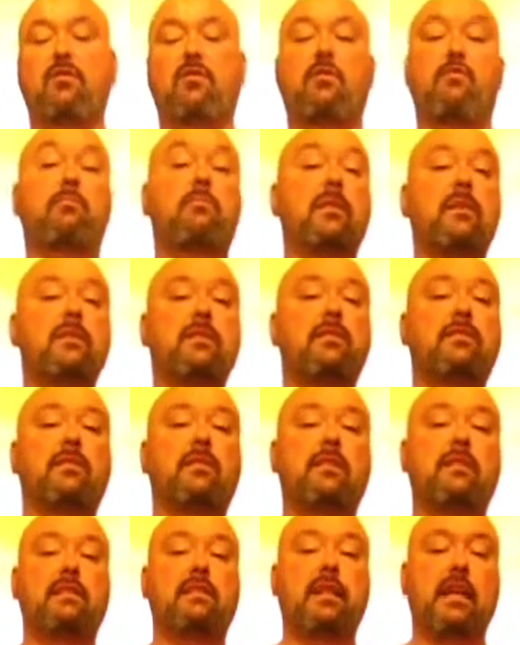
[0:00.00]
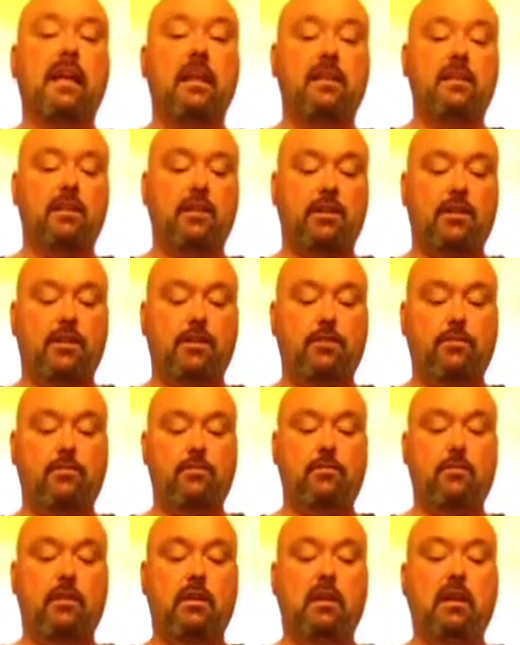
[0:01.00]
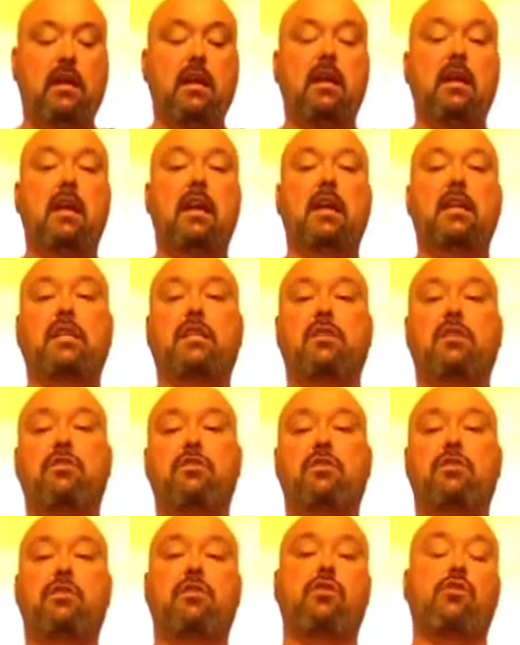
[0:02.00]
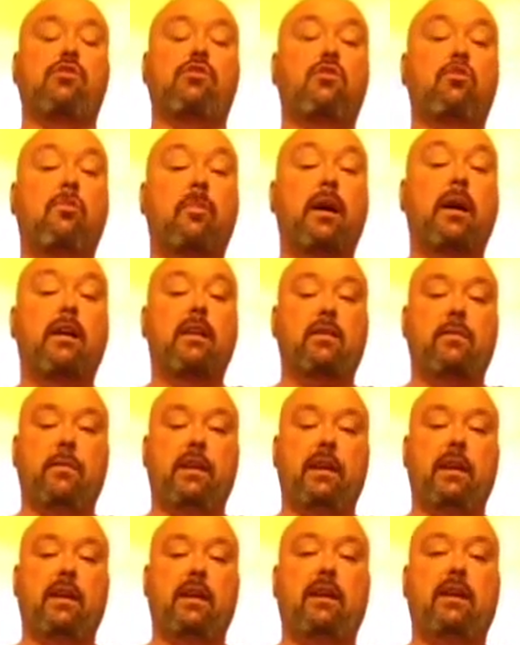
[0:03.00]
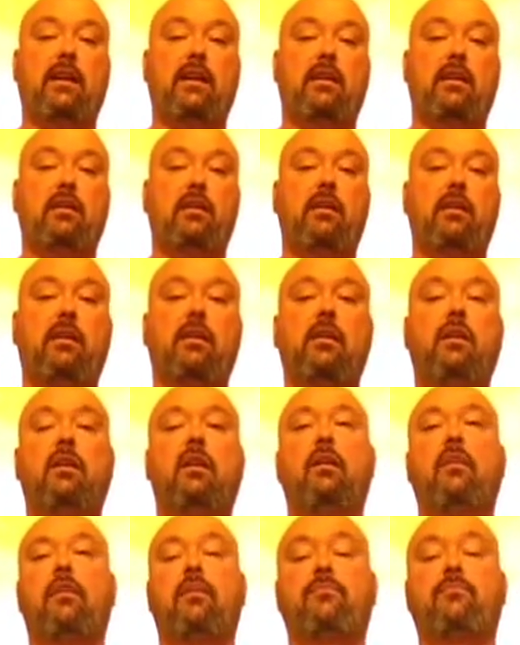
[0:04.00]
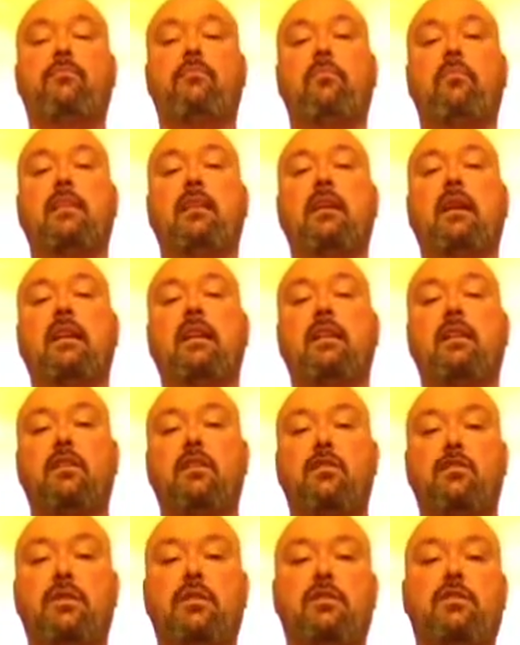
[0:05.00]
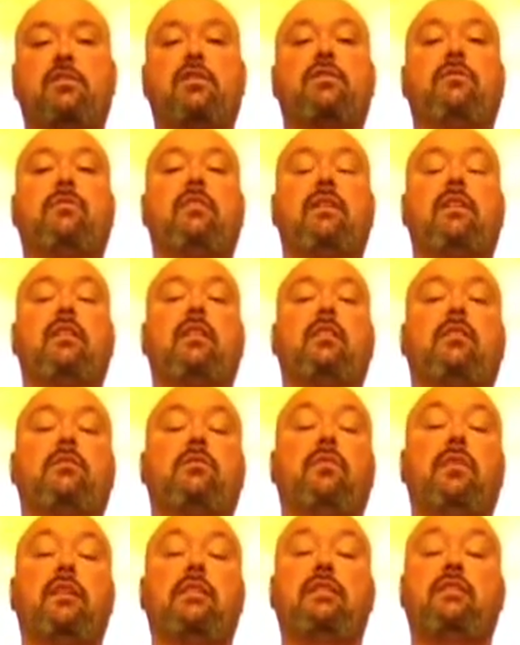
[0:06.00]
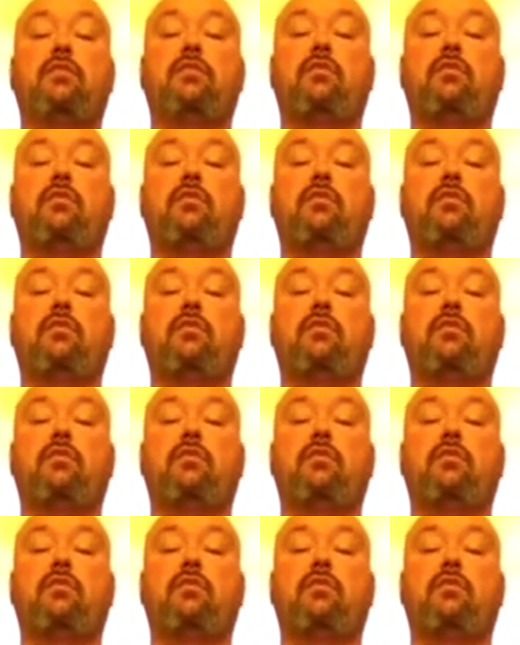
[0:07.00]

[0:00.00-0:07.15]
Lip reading: muscle is ailing you. And you're using your own body weight. And I did a little research and found out the reason